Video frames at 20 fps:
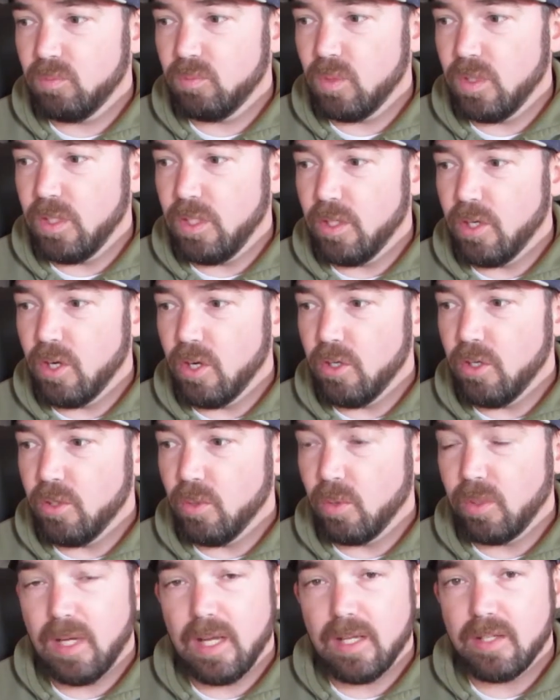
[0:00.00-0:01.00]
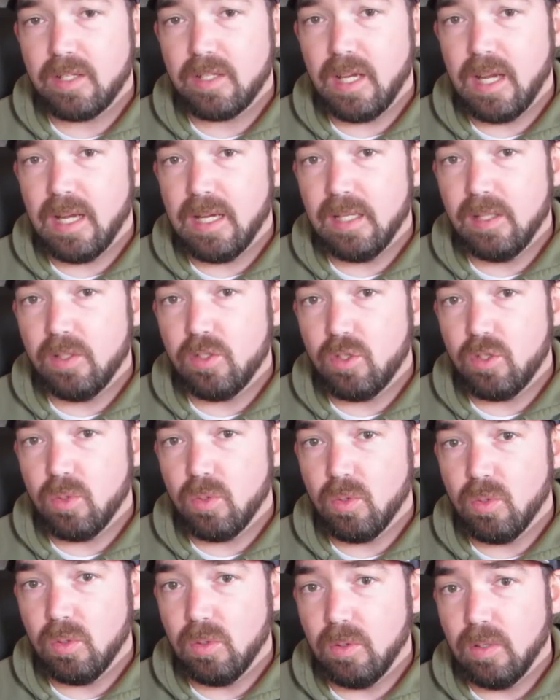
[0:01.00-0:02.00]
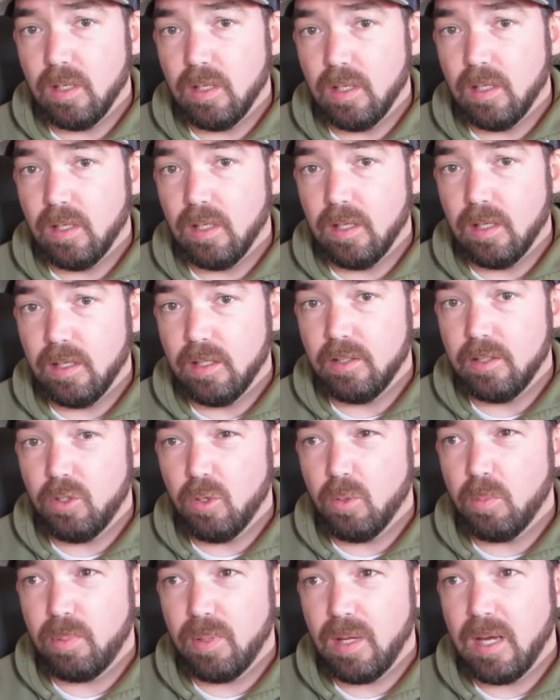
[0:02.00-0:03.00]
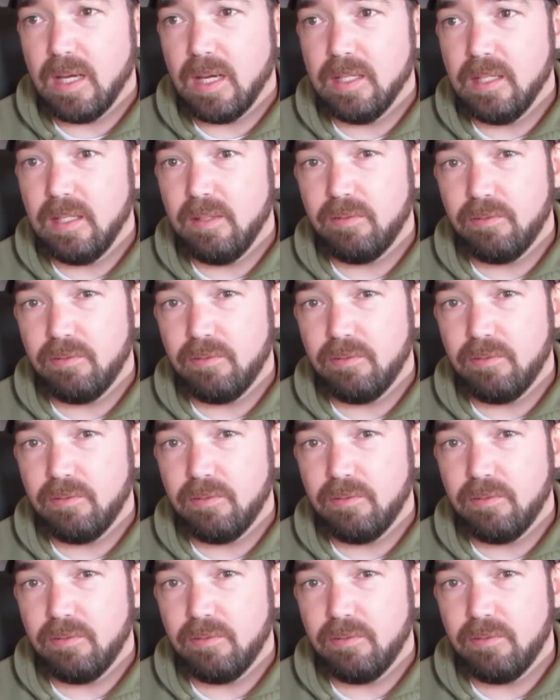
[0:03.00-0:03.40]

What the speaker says: you know, your Cascades, your piney,